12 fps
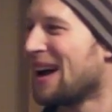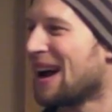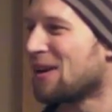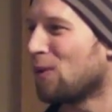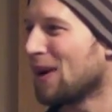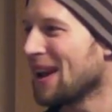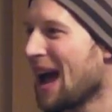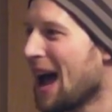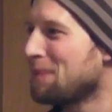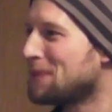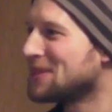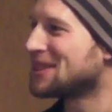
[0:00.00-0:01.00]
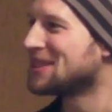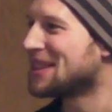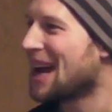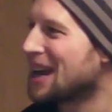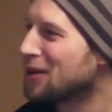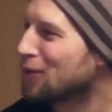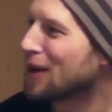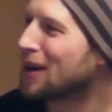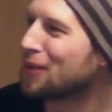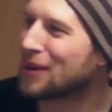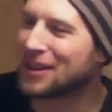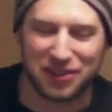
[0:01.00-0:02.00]
And what happens in January
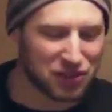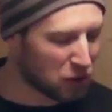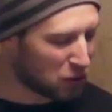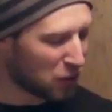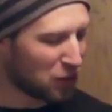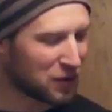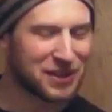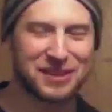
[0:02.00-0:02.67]
when it's so cold in